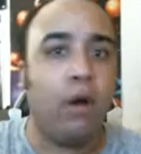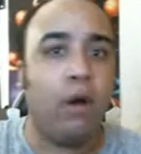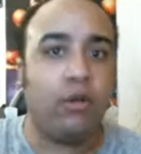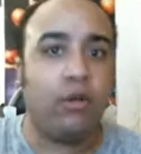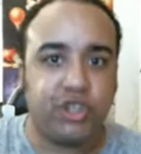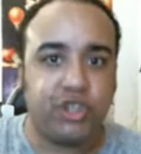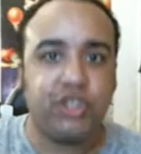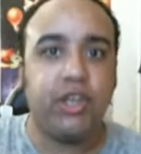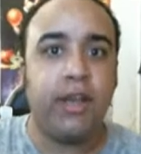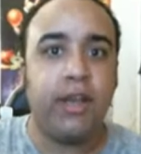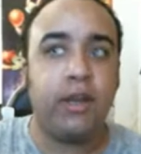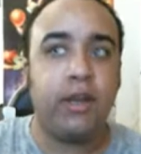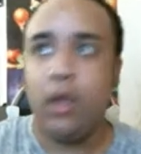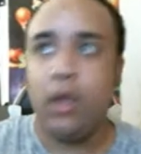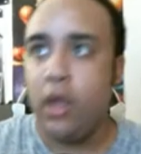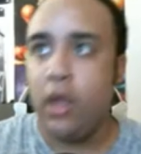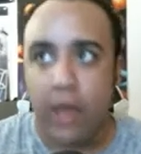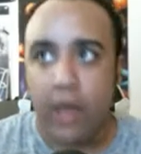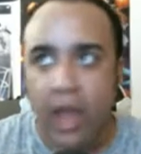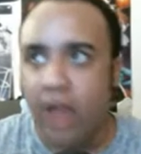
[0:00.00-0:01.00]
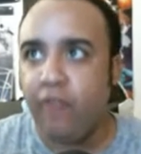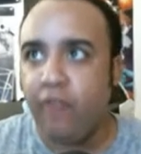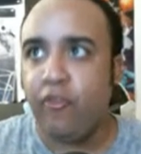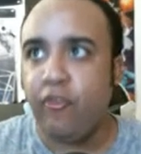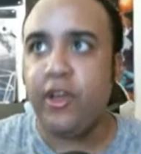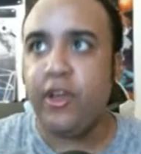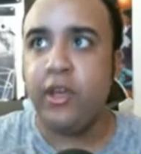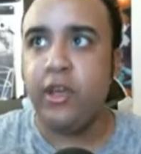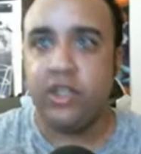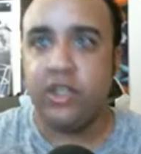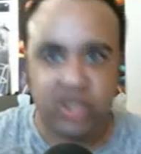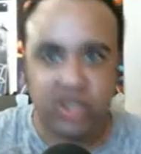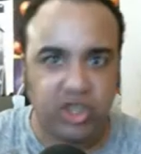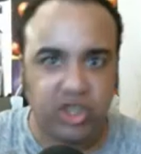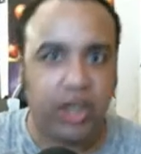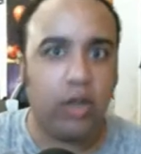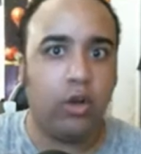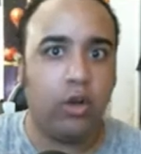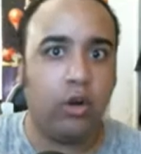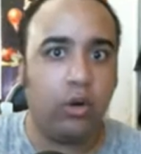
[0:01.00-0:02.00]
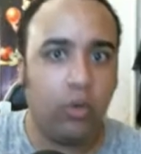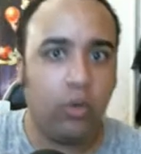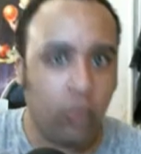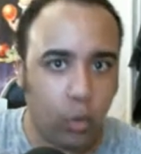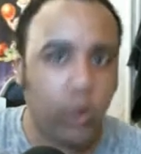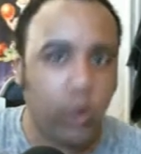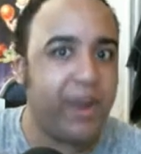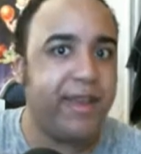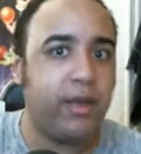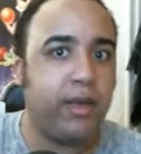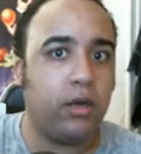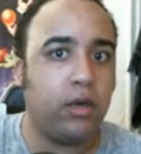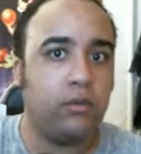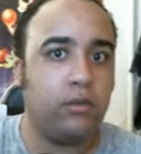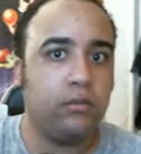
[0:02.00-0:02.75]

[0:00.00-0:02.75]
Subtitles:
old shit every single week?